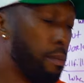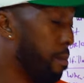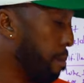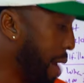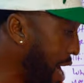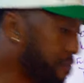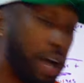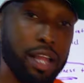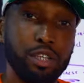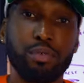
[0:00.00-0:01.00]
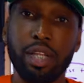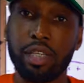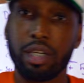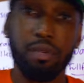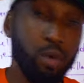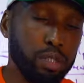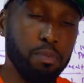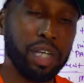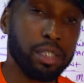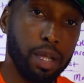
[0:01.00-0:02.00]
My father's religion was
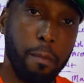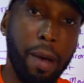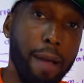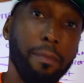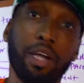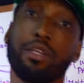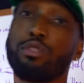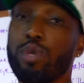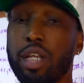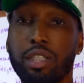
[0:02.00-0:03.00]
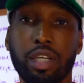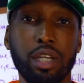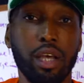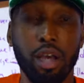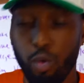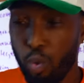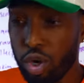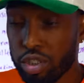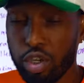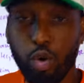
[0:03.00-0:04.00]
Muslim. My mother's religion
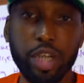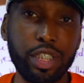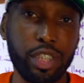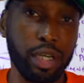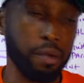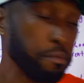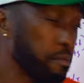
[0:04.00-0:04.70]
was Christian.